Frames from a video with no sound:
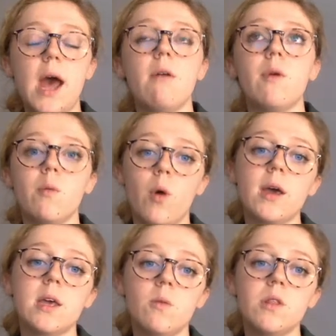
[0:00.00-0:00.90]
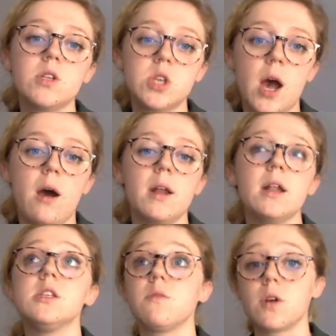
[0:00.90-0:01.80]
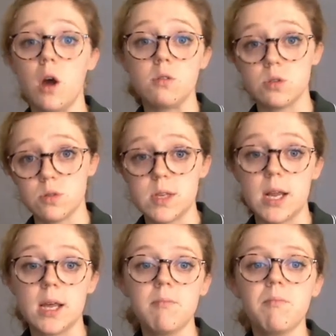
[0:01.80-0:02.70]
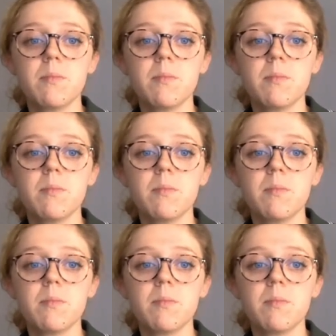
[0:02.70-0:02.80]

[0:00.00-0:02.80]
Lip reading: have when working with a child in a different cultural setting.